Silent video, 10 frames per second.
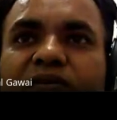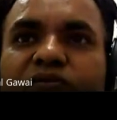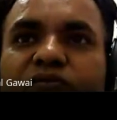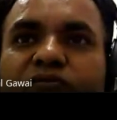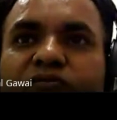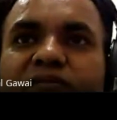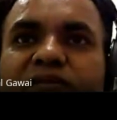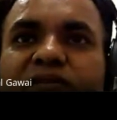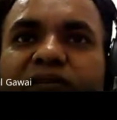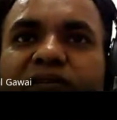So
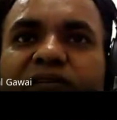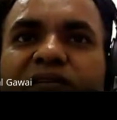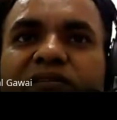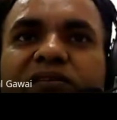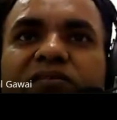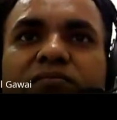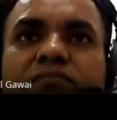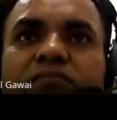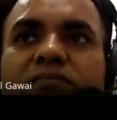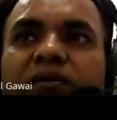this is
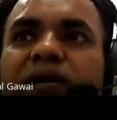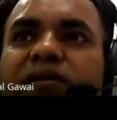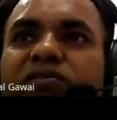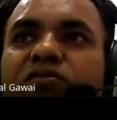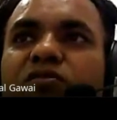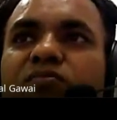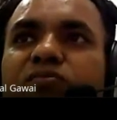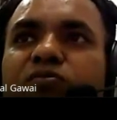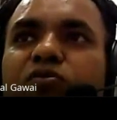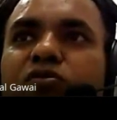addition of
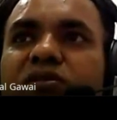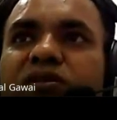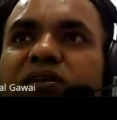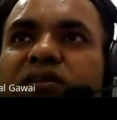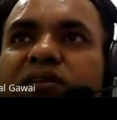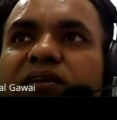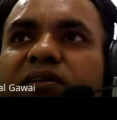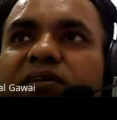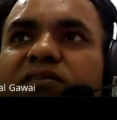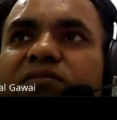2 or 3
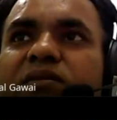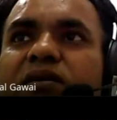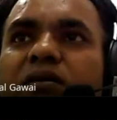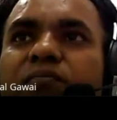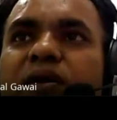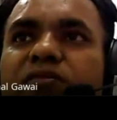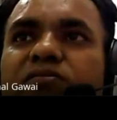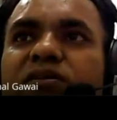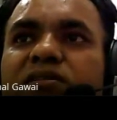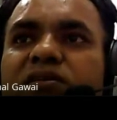ingredients by
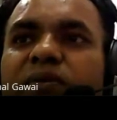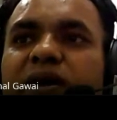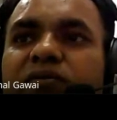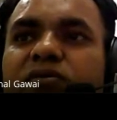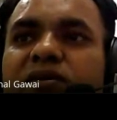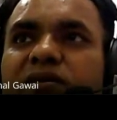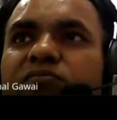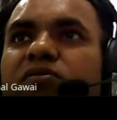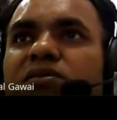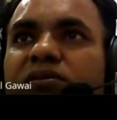using this
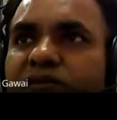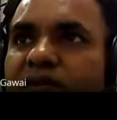microencapsulation.